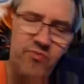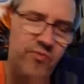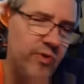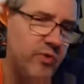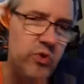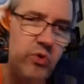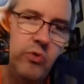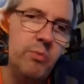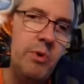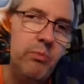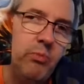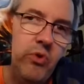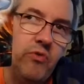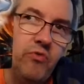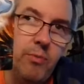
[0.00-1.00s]
Folks are going to be
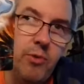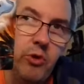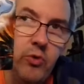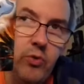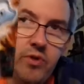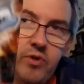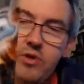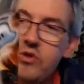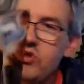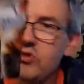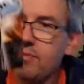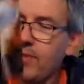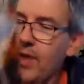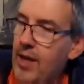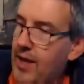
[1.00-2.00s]
pretty familiar with this.
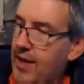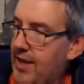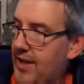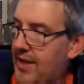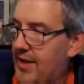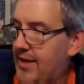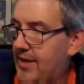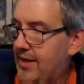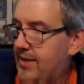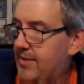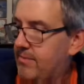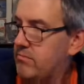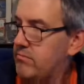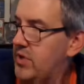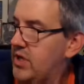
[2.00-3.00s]

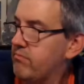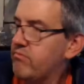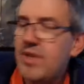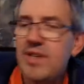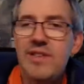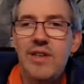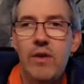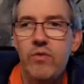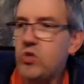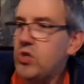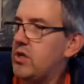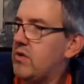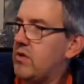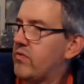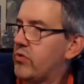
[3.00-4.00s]
Yeah, nice to have a
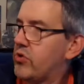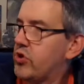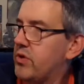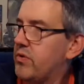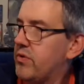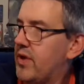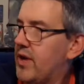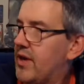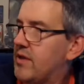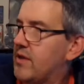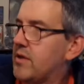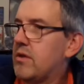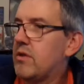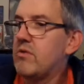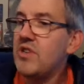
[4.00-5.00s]
CD version of
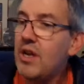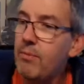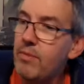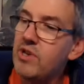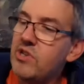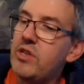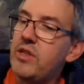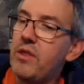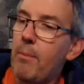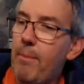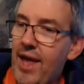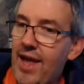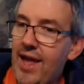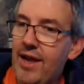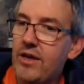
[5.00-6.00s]
that. There's not much to the
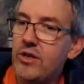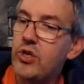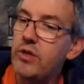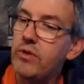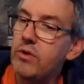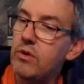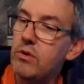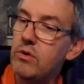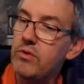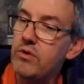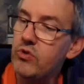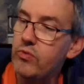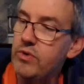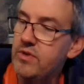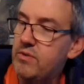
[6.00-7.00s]
packaging, though.
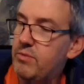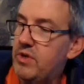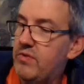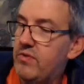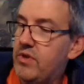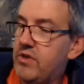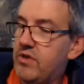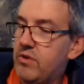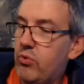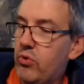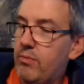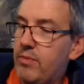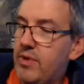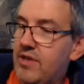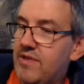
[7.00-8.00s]
This one is a bit of a
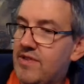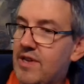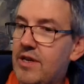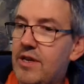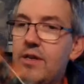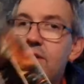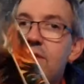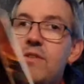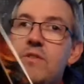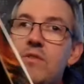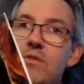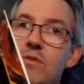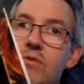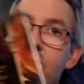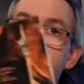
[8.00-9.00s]
disappointment inside. It
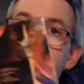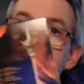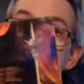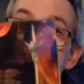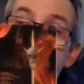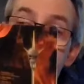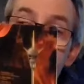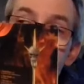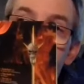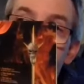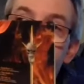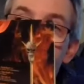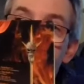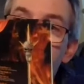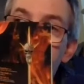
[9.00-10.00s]
just is a simple
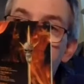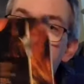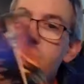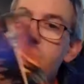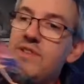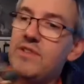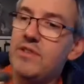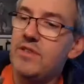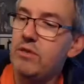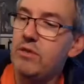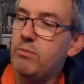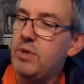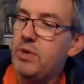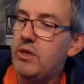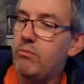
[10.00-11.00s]
fold. Doesn't seem
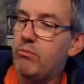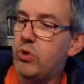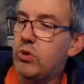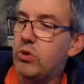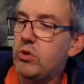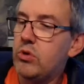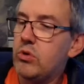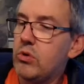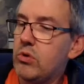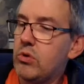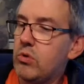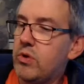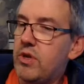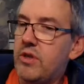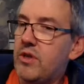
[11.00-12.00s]
to be any book
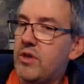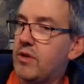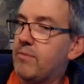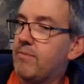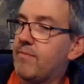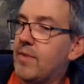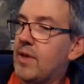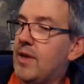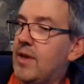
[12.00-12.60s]
or anything.